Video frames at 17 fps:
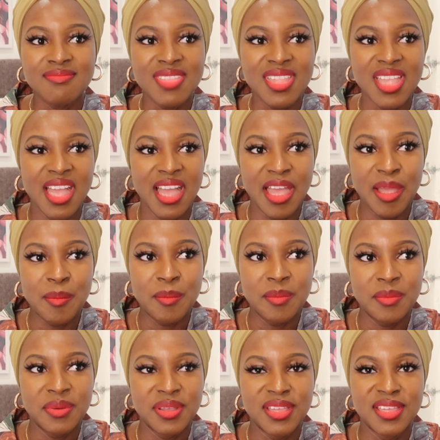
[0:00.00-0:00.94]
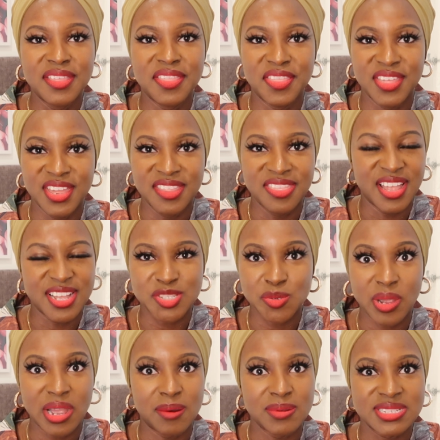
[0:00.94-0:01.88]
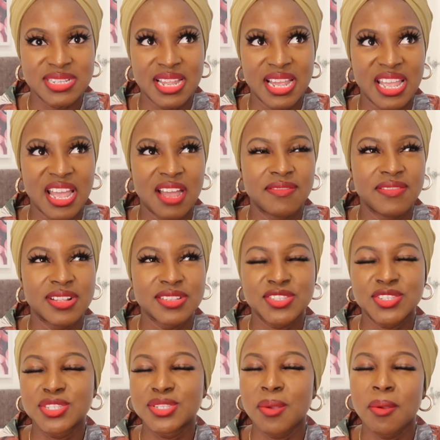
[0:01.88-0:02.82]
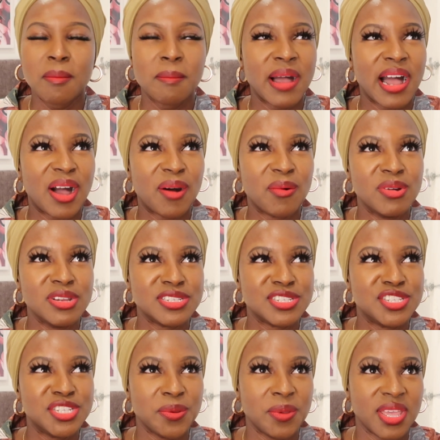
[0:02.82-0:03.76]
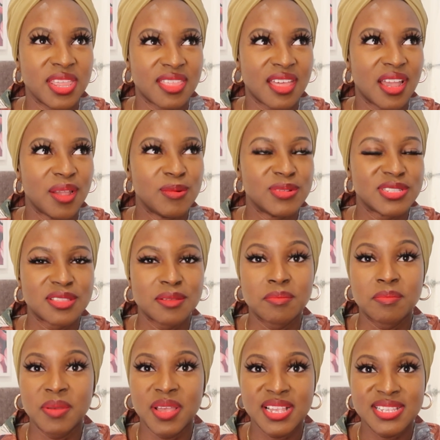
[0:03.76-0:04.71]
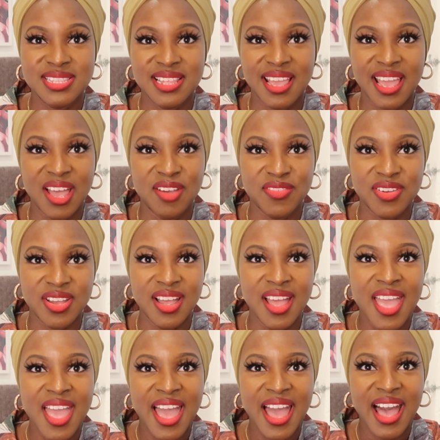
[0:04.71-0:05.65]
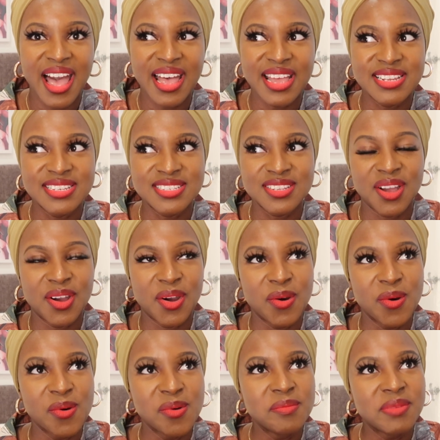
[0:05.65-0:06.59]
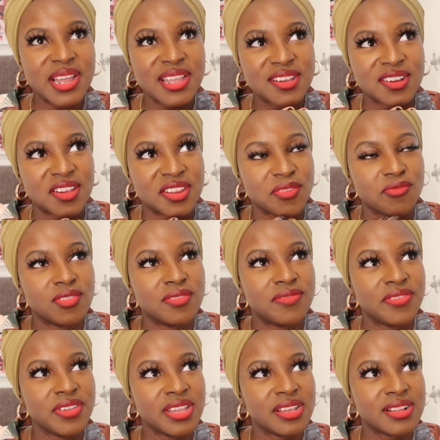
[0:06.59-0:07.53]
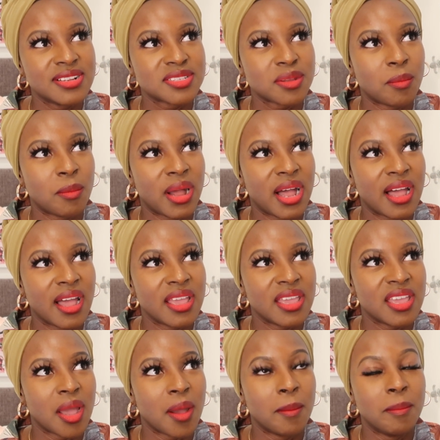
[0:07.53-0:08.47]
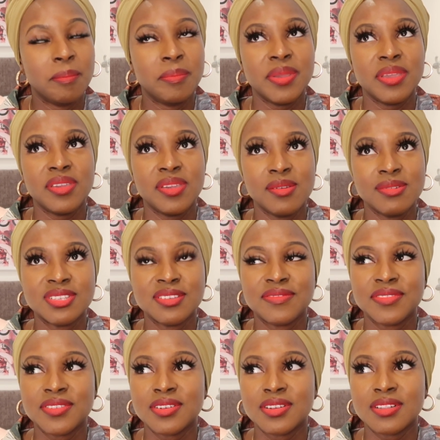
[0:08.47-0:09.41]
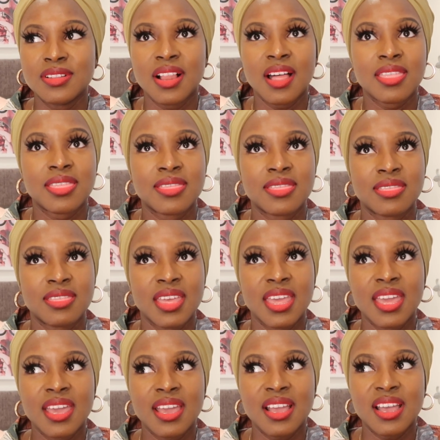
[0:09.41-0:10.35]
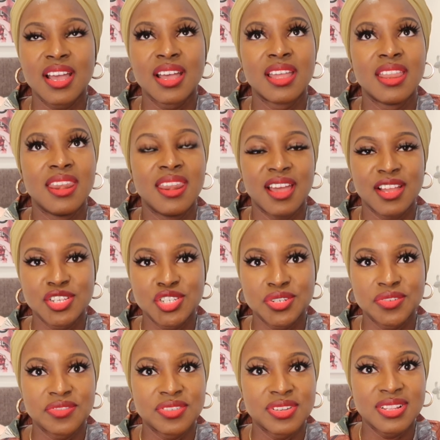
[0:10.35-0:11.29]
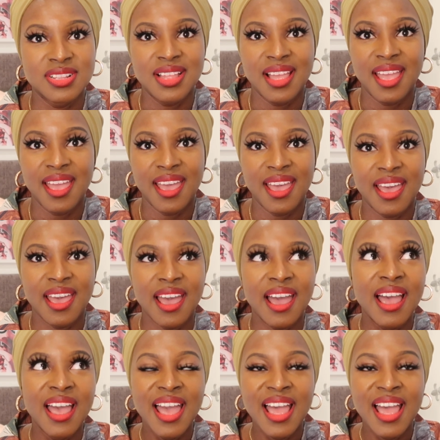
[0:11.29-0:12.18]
then that's why I was like, I felt so empowered doing that. It was the best thing ever. And oh my god, it revealed my beautiful thick natural hair.